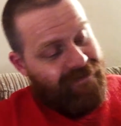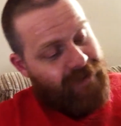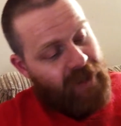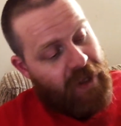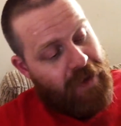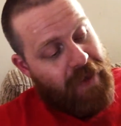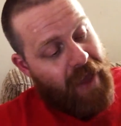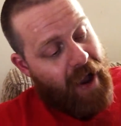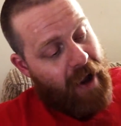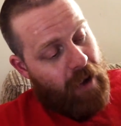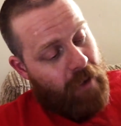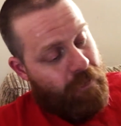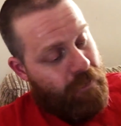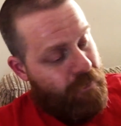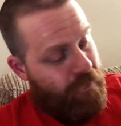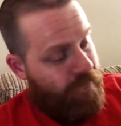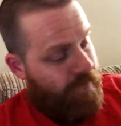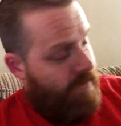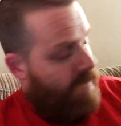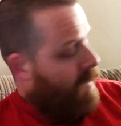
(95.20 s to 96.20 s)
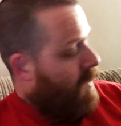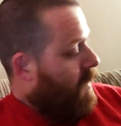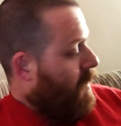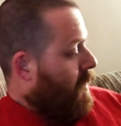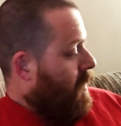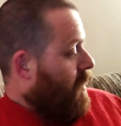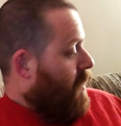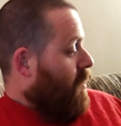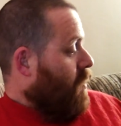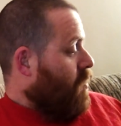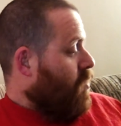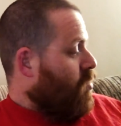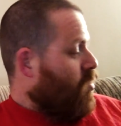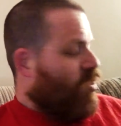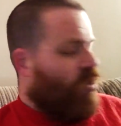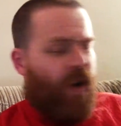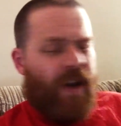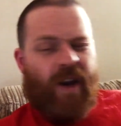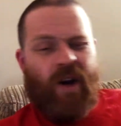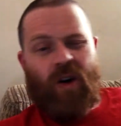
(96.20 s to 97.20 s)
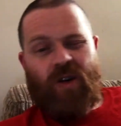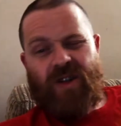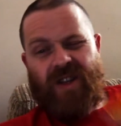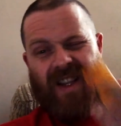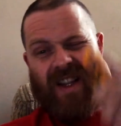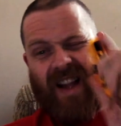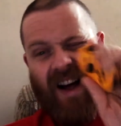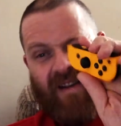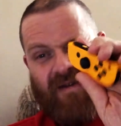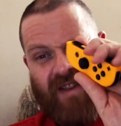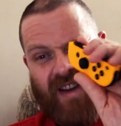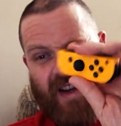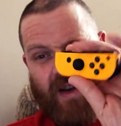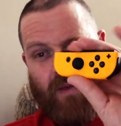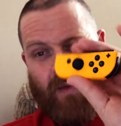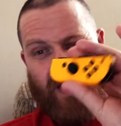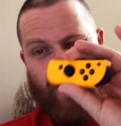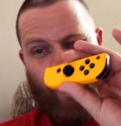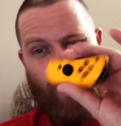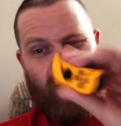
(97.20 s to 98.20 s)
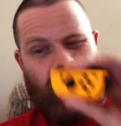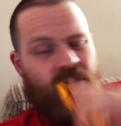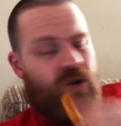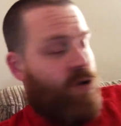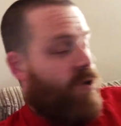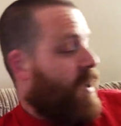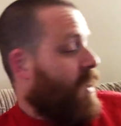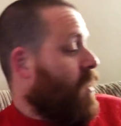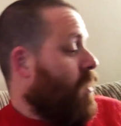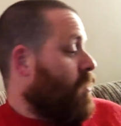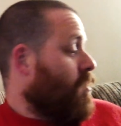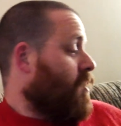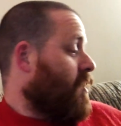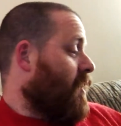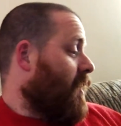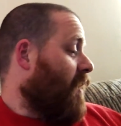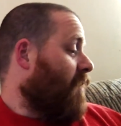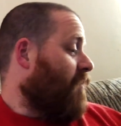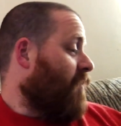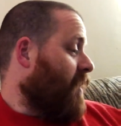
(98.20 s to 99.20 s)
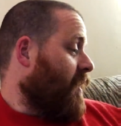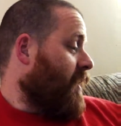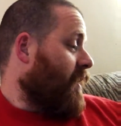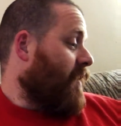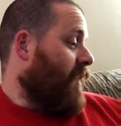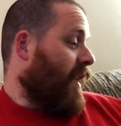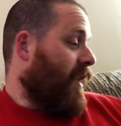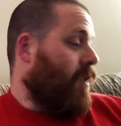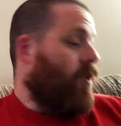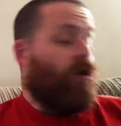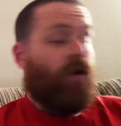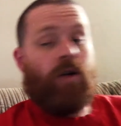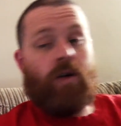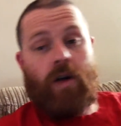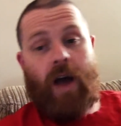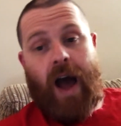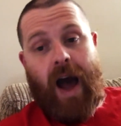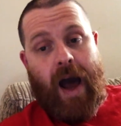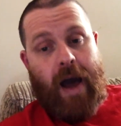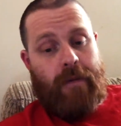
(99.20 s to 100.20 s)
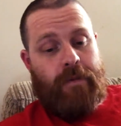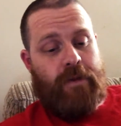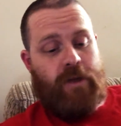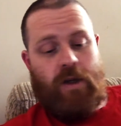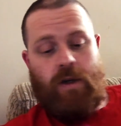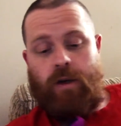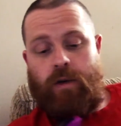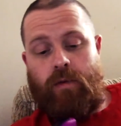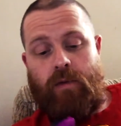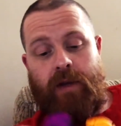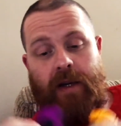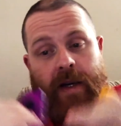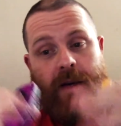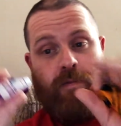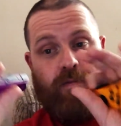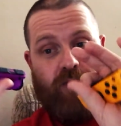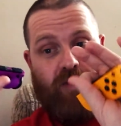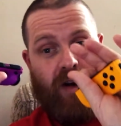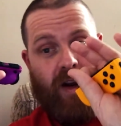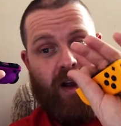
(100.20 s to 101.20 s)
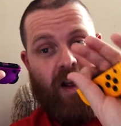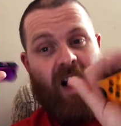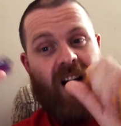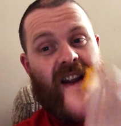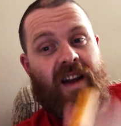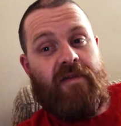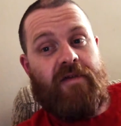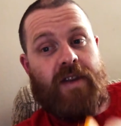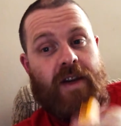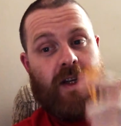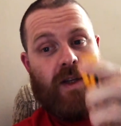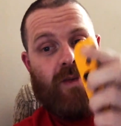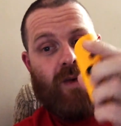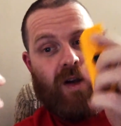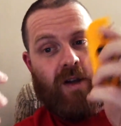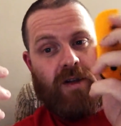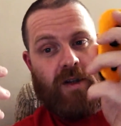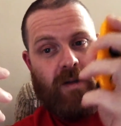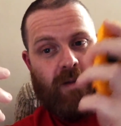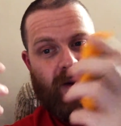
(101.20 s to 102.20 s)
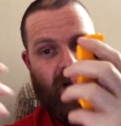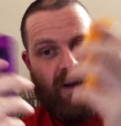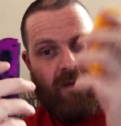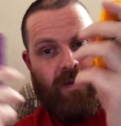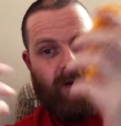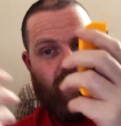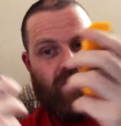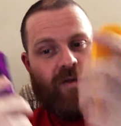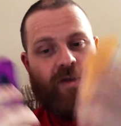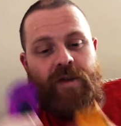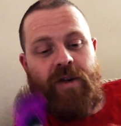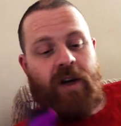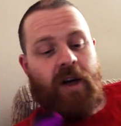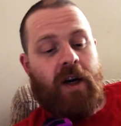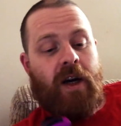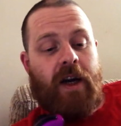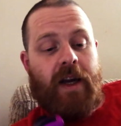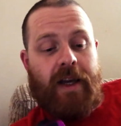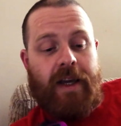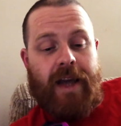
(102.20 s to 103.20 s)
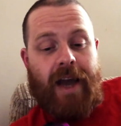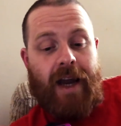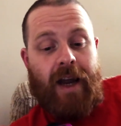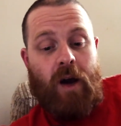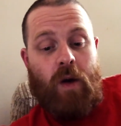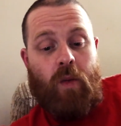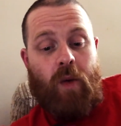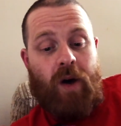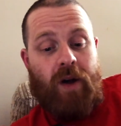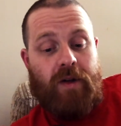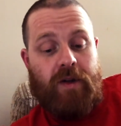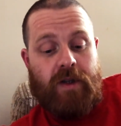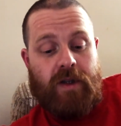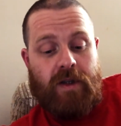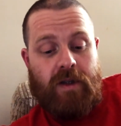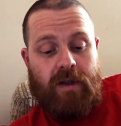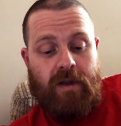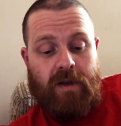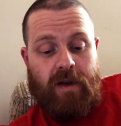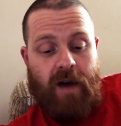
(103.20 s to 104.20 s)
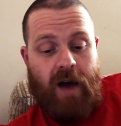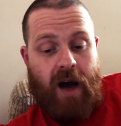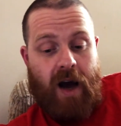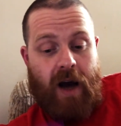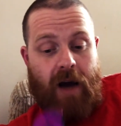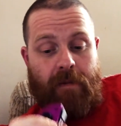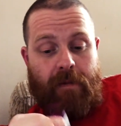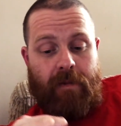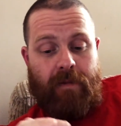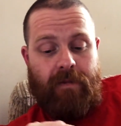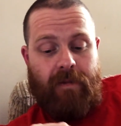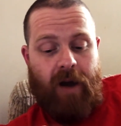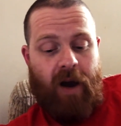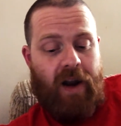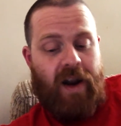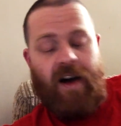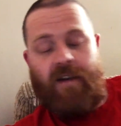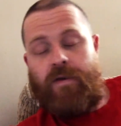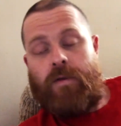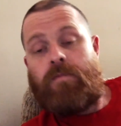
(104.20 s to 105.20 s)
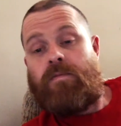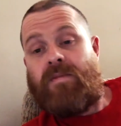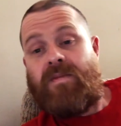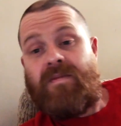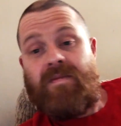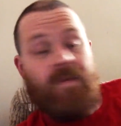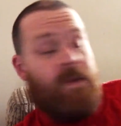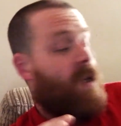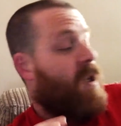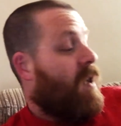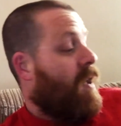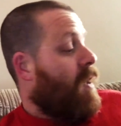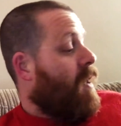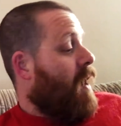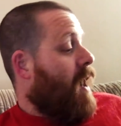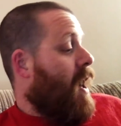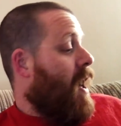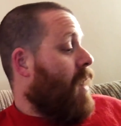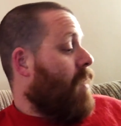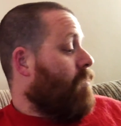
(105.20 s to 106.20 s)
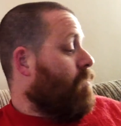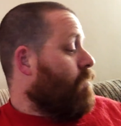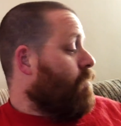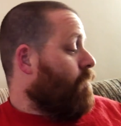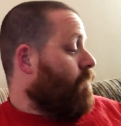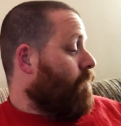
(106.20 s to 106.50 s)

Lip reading: Now, Joy-Cons are lovely. We know Joy-Cons are lovely. They look absolutely brilliant. I love these ones, the purple and yellow ones. I love them.